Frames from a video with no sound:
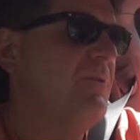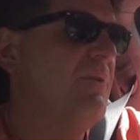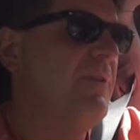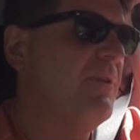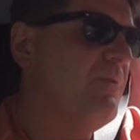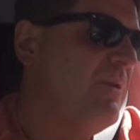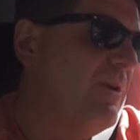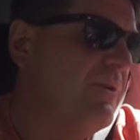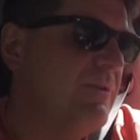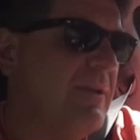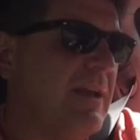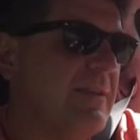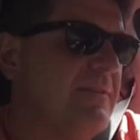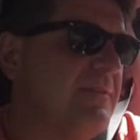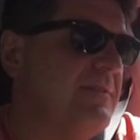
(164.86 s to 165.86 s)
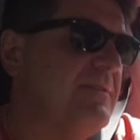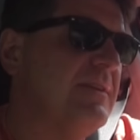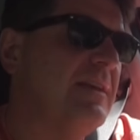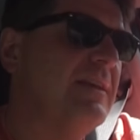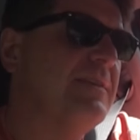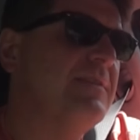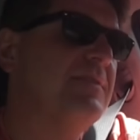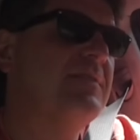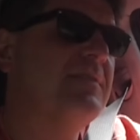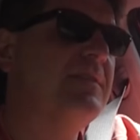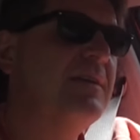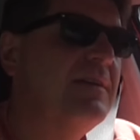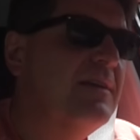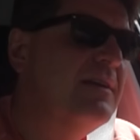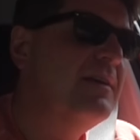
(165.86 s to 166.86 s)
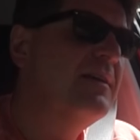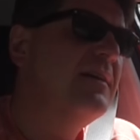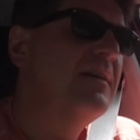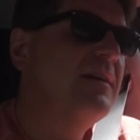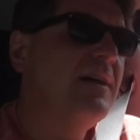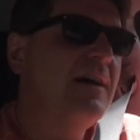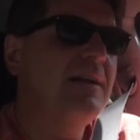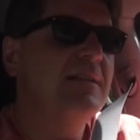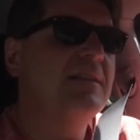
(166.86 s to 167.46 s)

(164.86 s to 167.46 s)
when the road gets just a